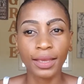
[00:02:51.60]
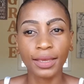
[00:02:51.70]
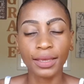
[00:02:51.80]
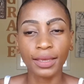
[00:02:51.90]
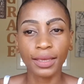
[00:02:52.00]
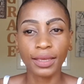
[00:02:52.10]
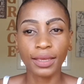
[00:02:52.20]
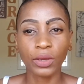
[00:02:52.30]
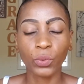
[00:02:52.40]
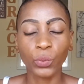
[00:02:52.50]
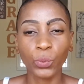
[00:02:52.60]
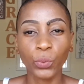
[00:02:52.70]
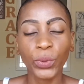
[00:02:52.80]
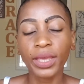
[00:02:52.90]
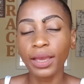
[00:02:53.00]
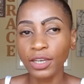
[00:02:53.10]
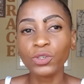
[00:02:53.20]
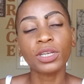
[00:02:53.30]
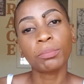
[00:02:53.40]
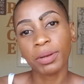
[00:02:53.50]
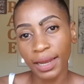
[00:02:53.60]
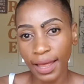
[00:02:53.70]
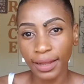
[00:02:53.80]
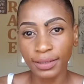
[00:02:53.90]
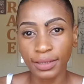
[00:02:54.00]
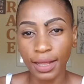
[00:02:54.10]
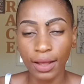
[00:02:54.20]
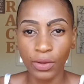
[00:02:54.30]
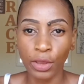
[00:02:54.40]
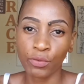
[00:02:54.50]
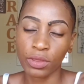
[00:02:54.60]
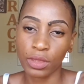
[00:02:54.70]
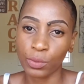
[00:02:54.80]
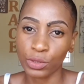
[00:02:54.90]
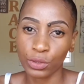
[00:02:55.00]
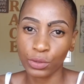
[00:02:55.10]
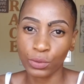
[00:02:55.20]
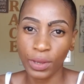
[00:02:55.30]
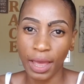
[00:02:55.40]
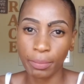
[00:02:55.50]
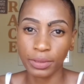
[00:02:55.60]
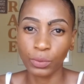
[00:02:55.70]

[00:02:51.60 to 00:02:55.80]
we actually planned how everything was going to happen.